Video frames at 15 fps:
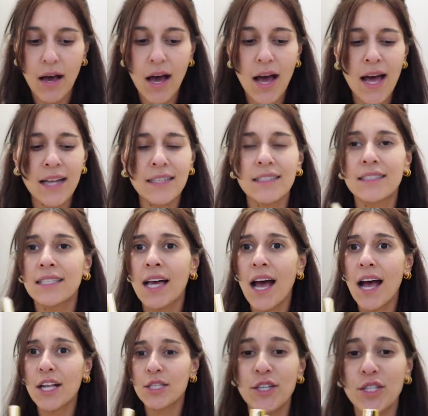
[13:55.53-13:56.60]

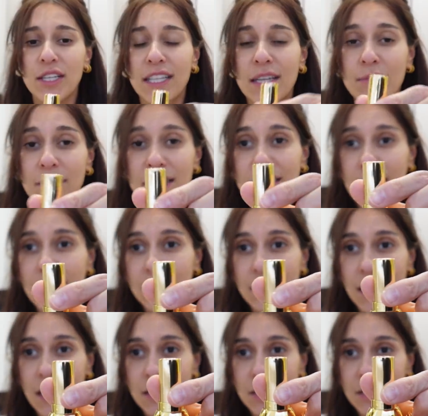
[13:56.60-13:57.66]
Untouched. I should keep these
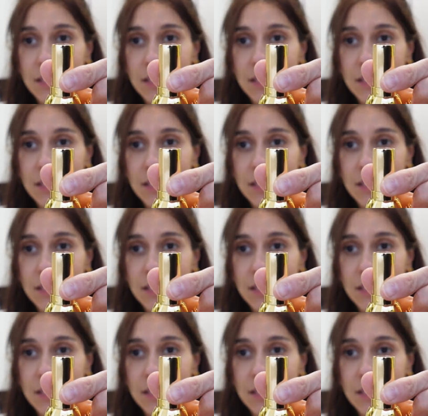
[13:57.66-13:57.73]
untouched